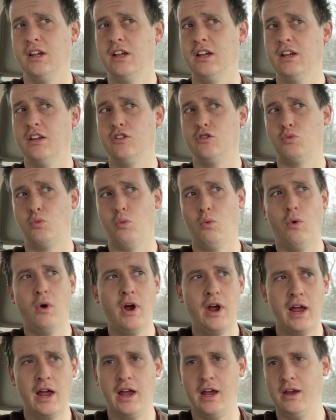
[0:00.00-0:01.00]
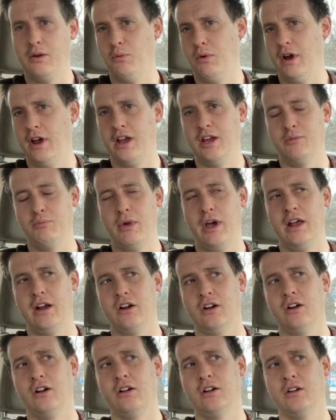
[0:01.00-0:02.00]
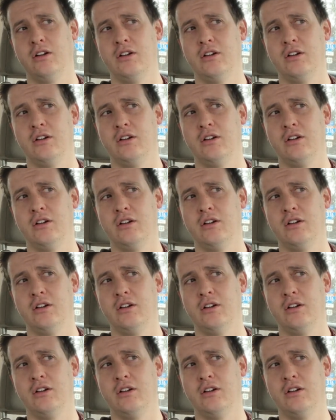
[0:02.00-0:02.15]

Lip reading: is way, way better